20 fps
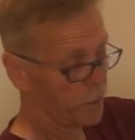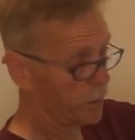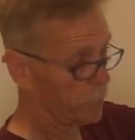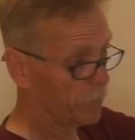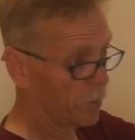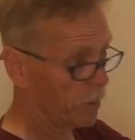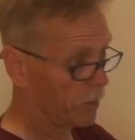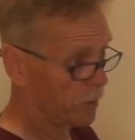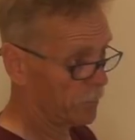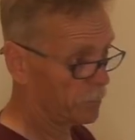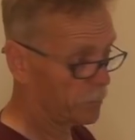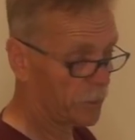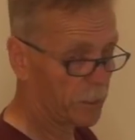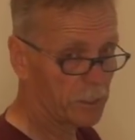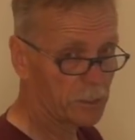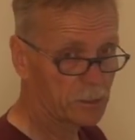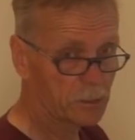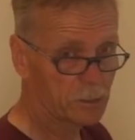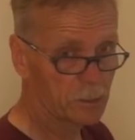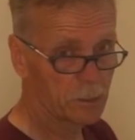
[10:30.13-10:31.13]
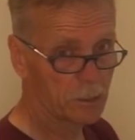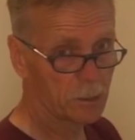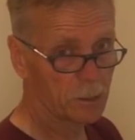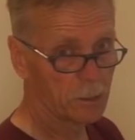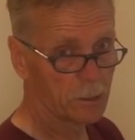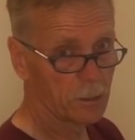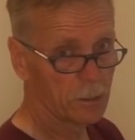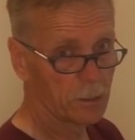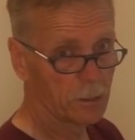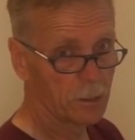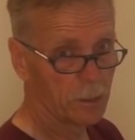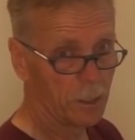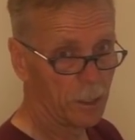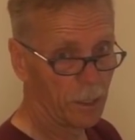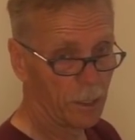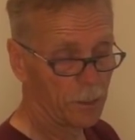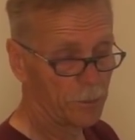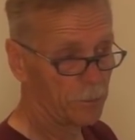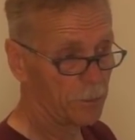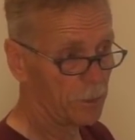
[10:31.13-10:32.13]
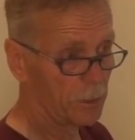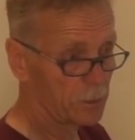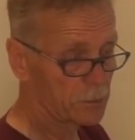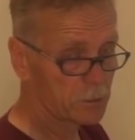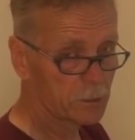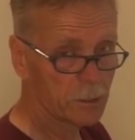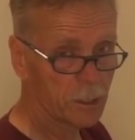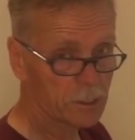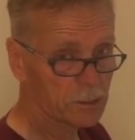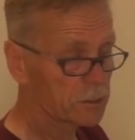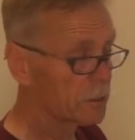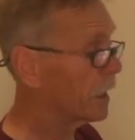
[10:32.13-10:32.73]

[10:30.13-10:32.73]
that bar in place, and it's less